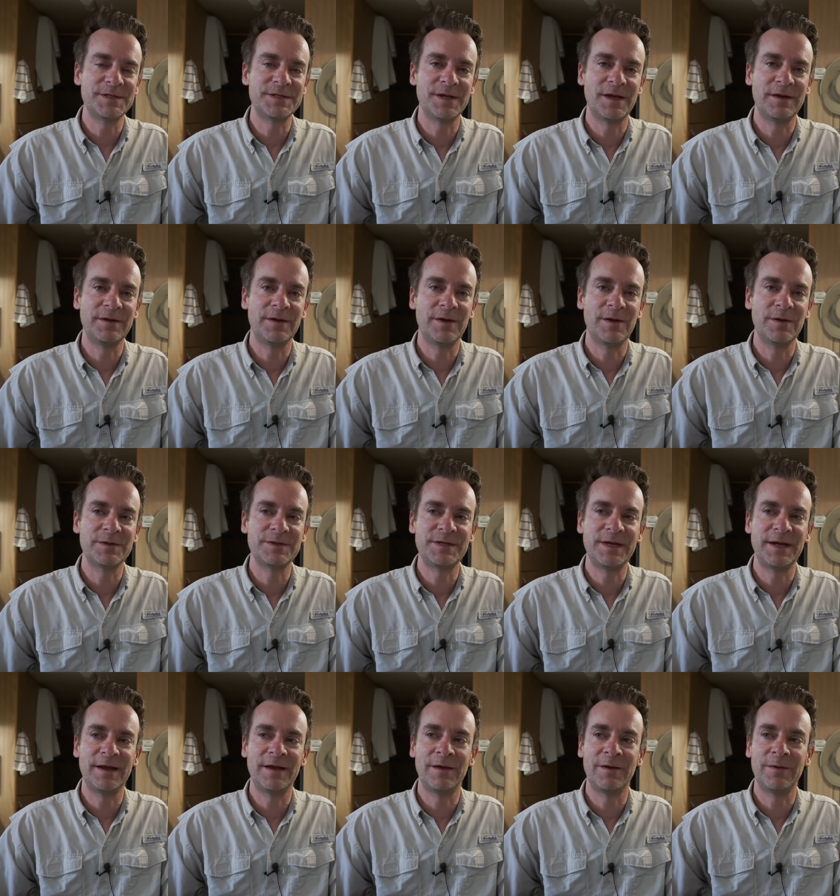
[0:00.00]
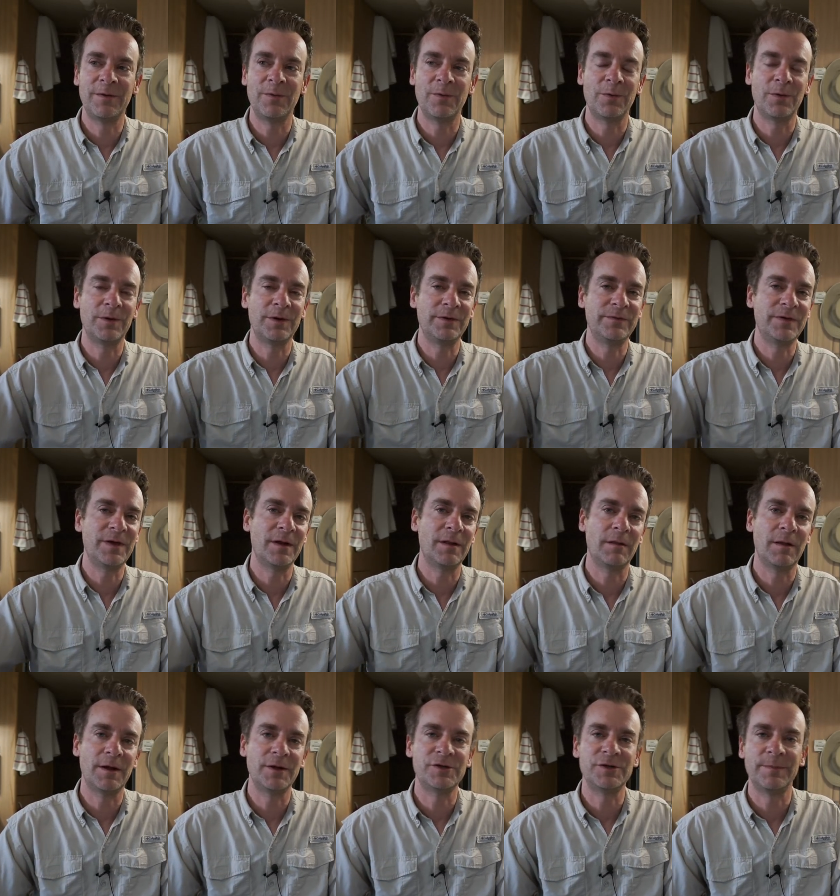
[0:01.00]
sun goes down or you've got a
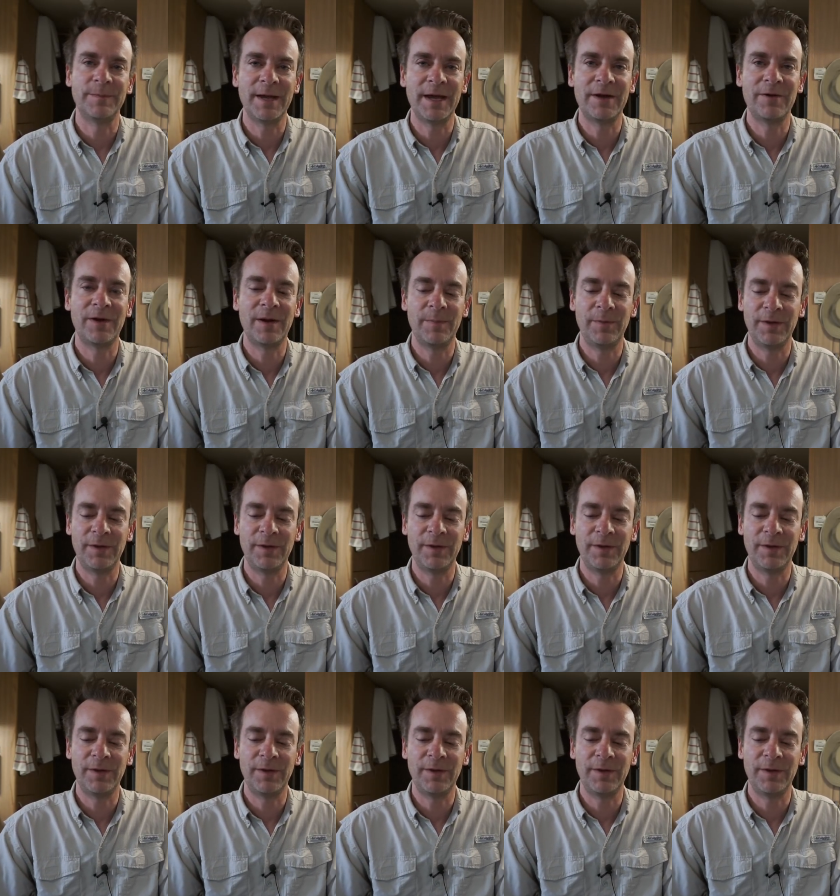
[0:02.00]
larger battery